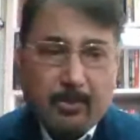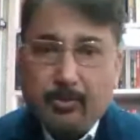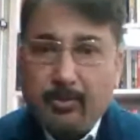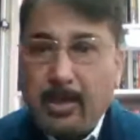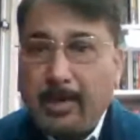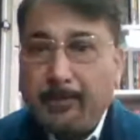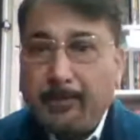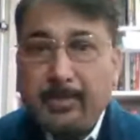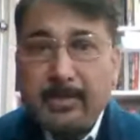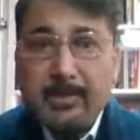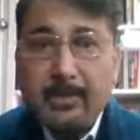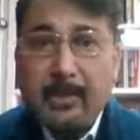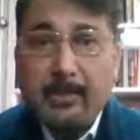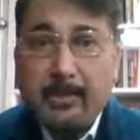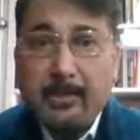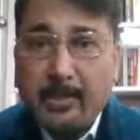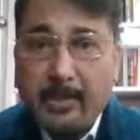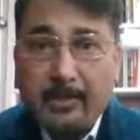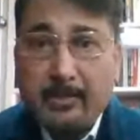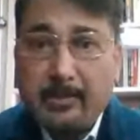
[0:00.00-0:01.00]
You have been a
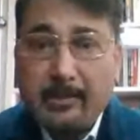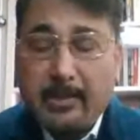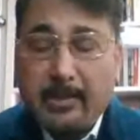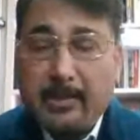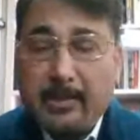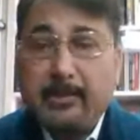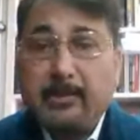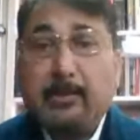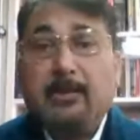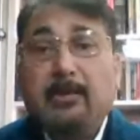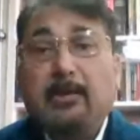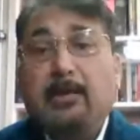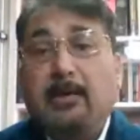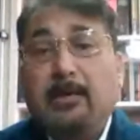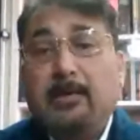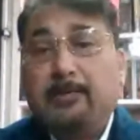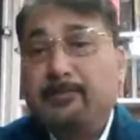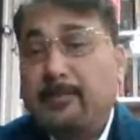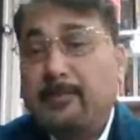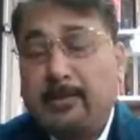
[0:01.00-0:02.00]
great
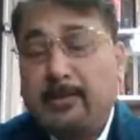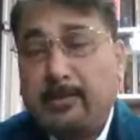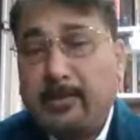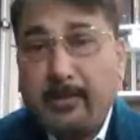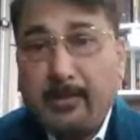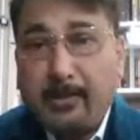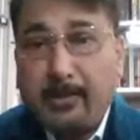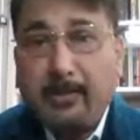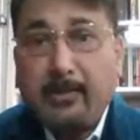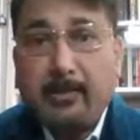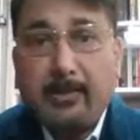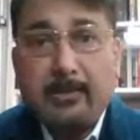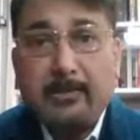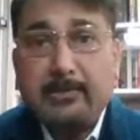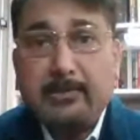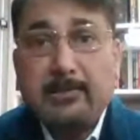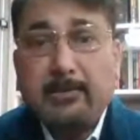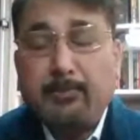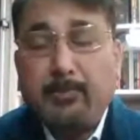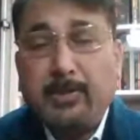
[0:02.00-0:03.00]
thinker
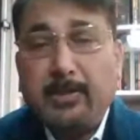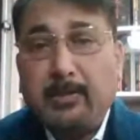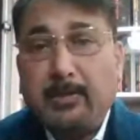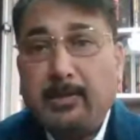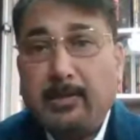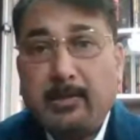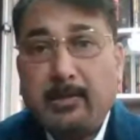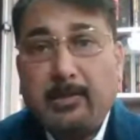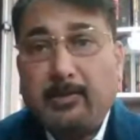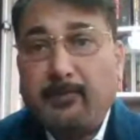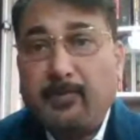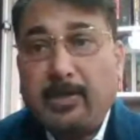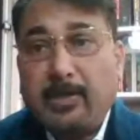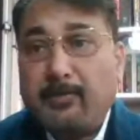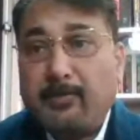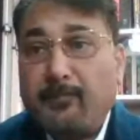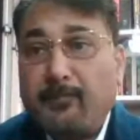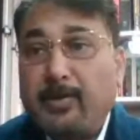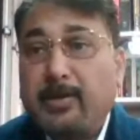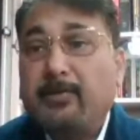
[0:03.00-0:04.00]
and speaker, and we
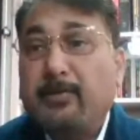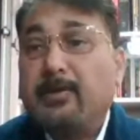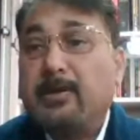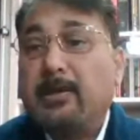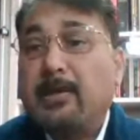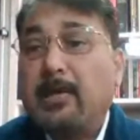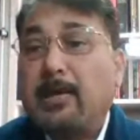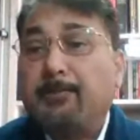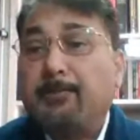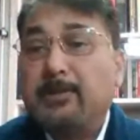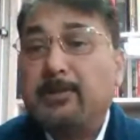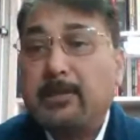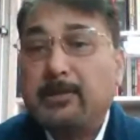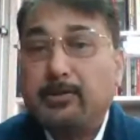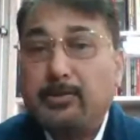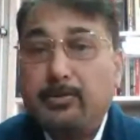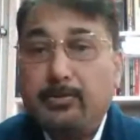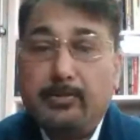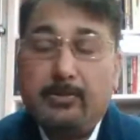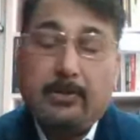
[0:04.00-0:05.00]
are very happy that
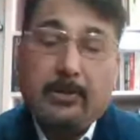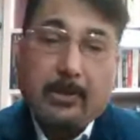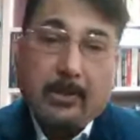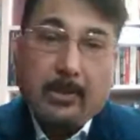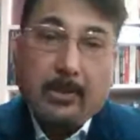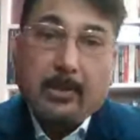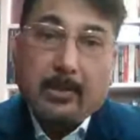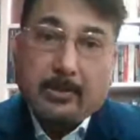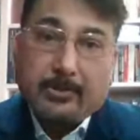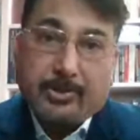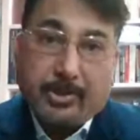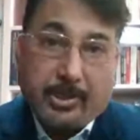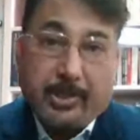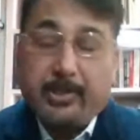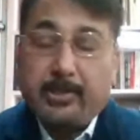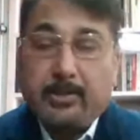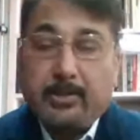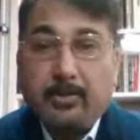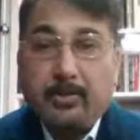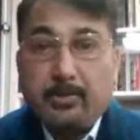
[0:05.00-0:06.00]
you
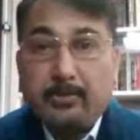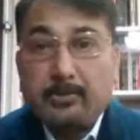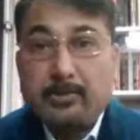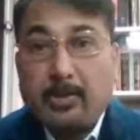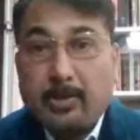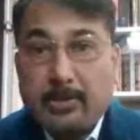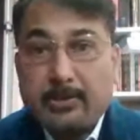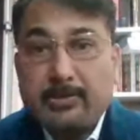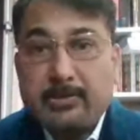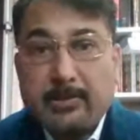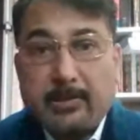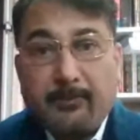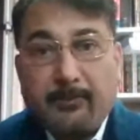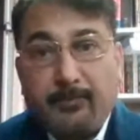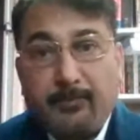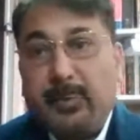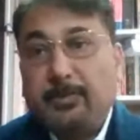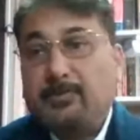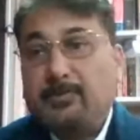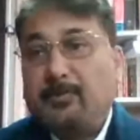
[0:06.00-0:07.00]
shared your thoughts and
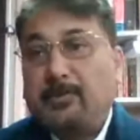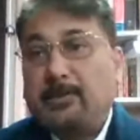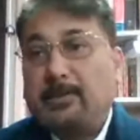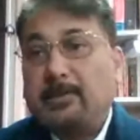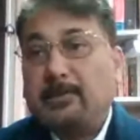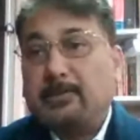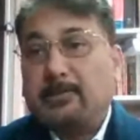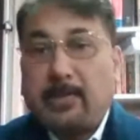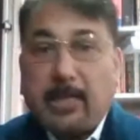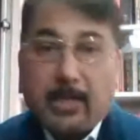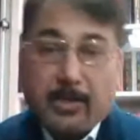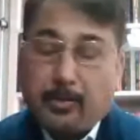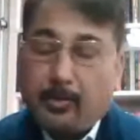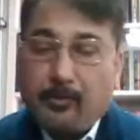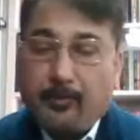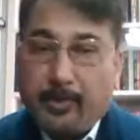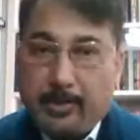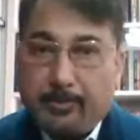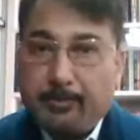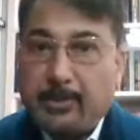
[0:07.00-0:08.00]
views with us. Thank
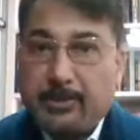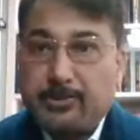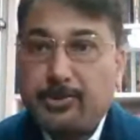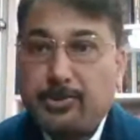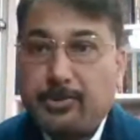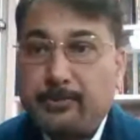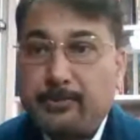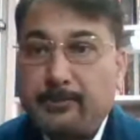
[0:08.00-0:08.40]
you very much.